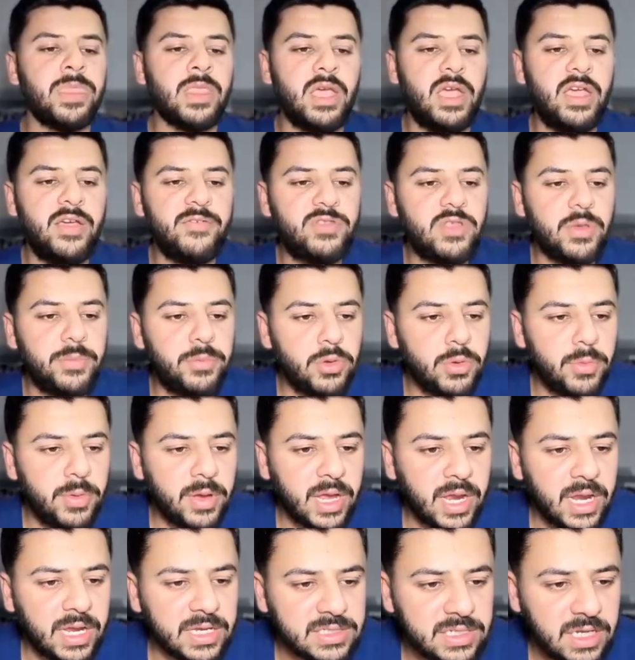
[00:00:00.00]
If the pubic
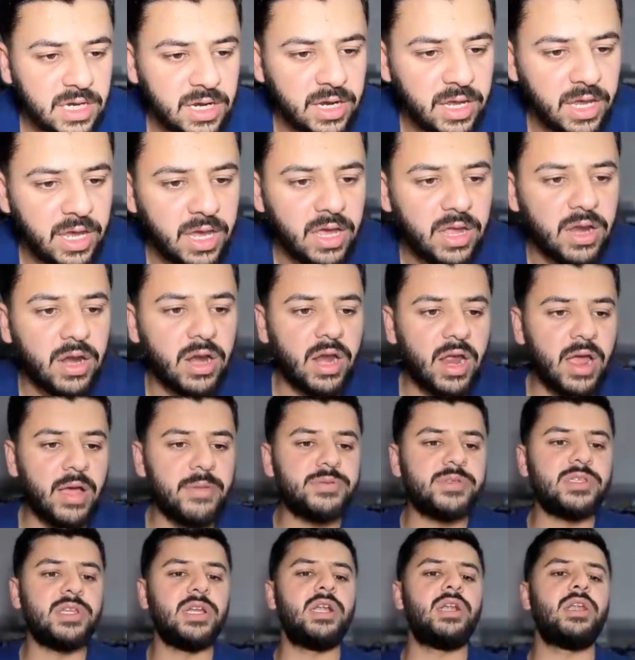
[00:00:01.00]
and axillary hair are
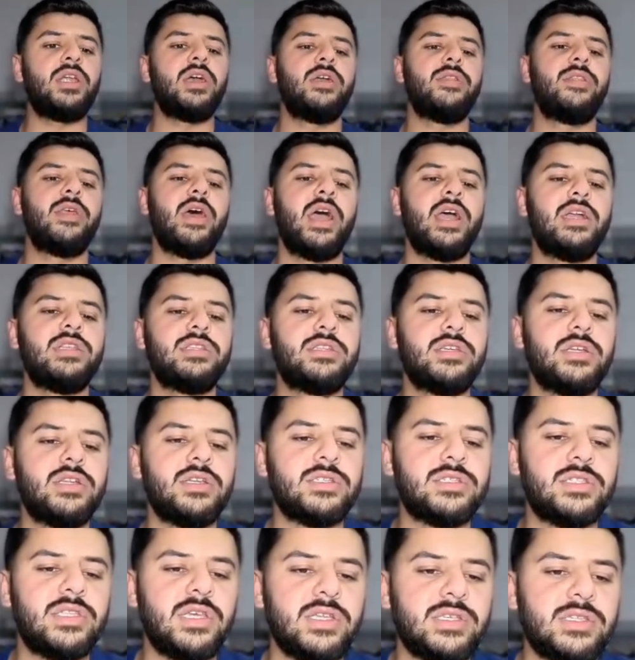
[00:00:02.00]
absent, the answer
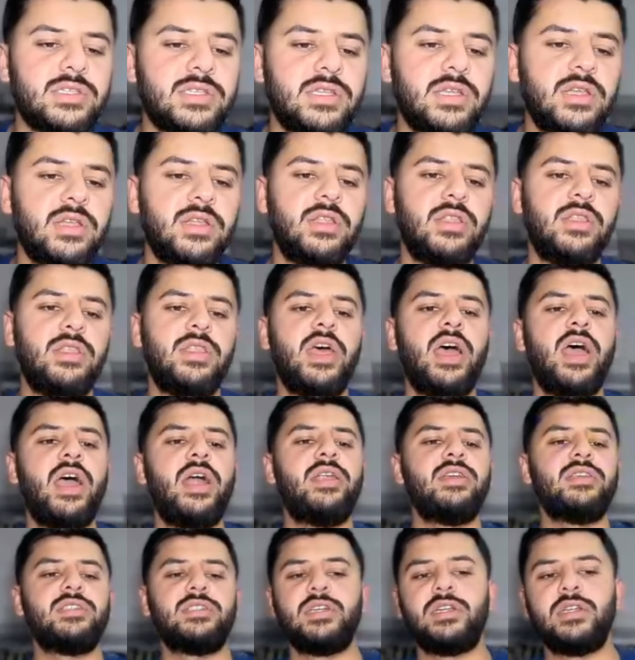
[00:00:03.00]
is this. That
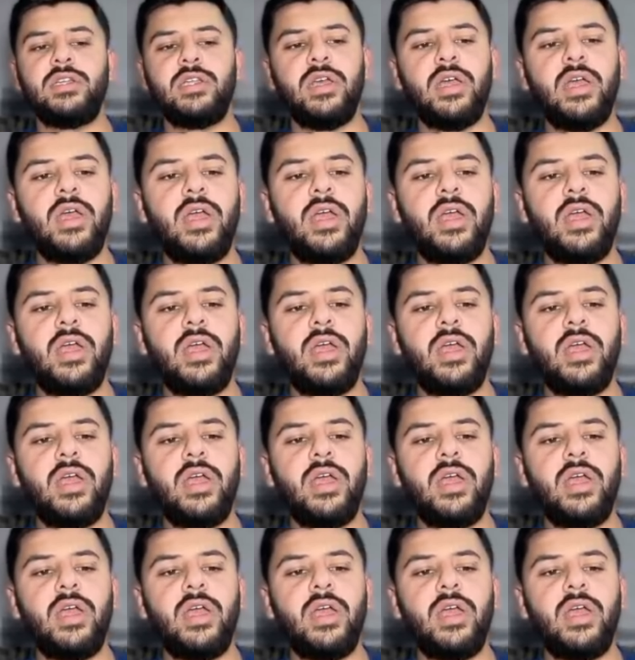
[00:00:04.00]
is it.